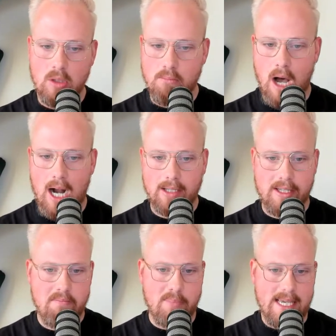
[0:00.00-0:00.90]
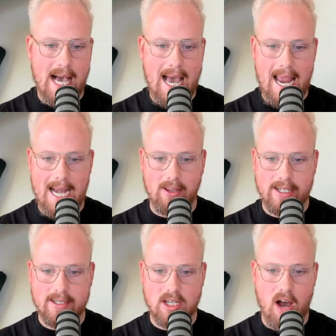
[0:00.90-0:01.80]
modeling, BI
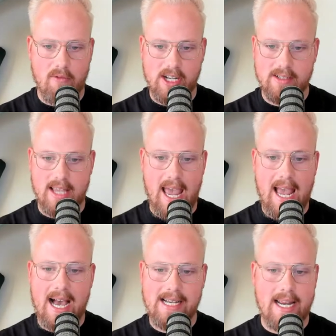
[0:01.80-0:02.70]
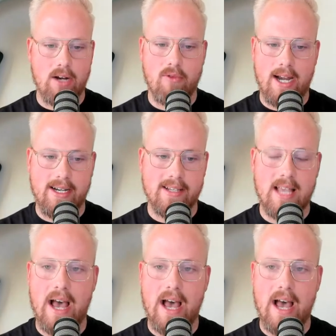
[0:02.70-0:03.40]
analytics, governance, AI data readiness.